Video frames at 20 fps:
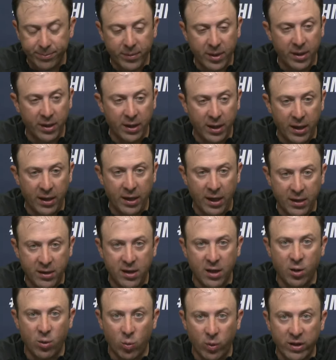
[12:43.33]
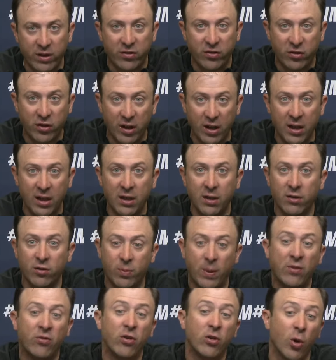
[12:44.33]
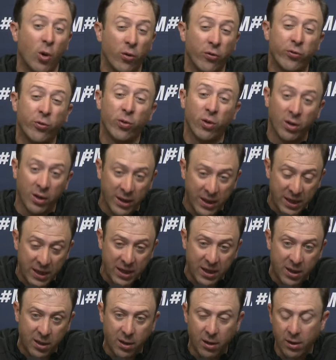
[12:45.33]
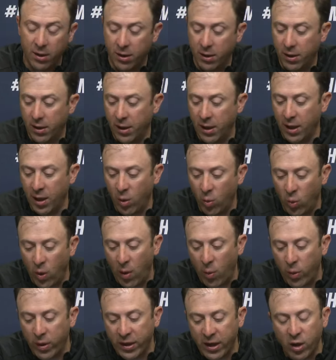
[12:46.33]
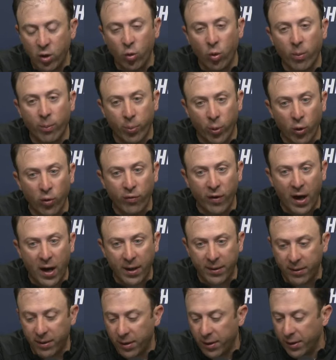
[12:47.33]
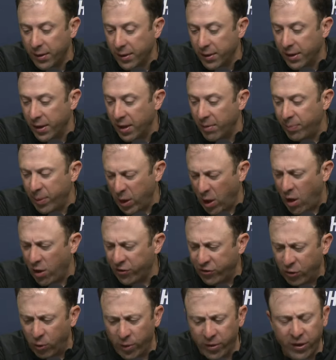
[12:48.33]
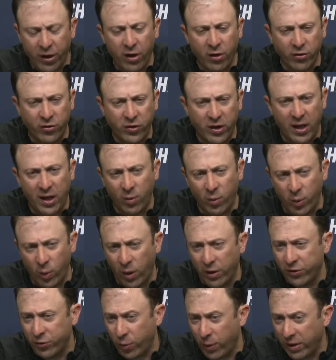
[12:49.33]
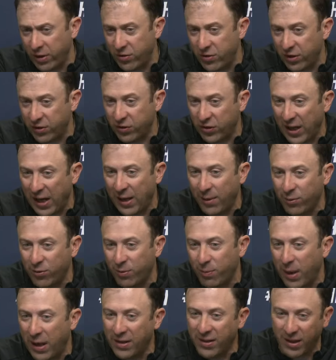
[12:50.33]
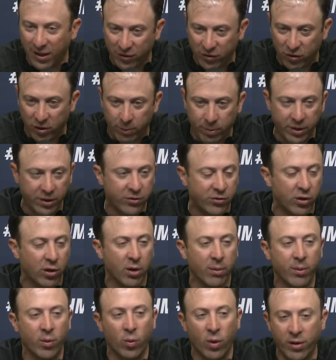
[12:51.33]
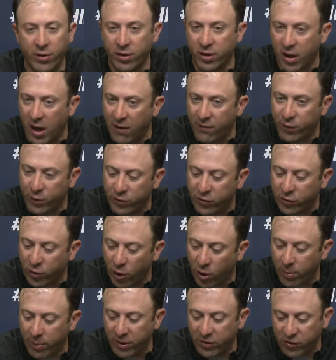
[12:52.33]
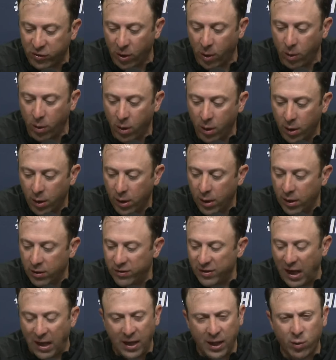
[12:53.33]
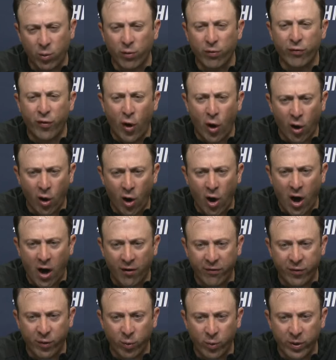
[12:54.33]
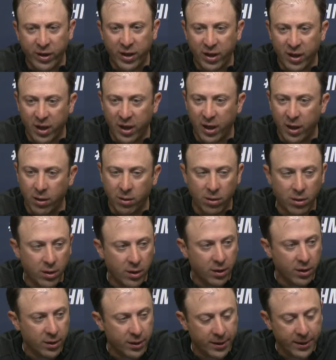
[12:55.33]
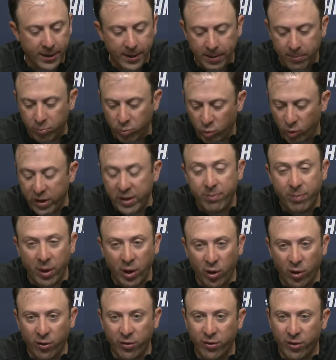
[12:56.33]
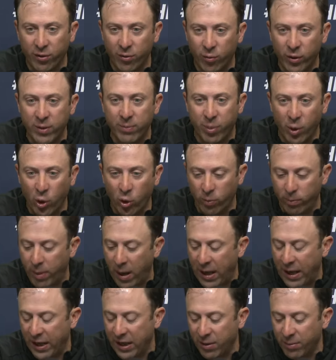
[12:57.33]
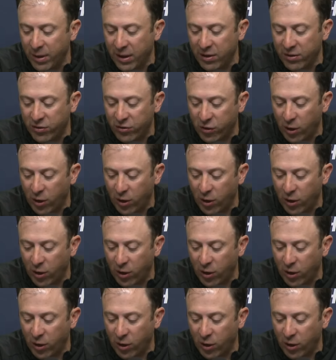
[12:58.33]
And I think we see, especially going through the league, what we need to improve on. But also with an understanding we won 26 games and made the NCAA tournament, won the conference tournament. So it's not like we're far off and we need to hit rebuild or reboot by any means.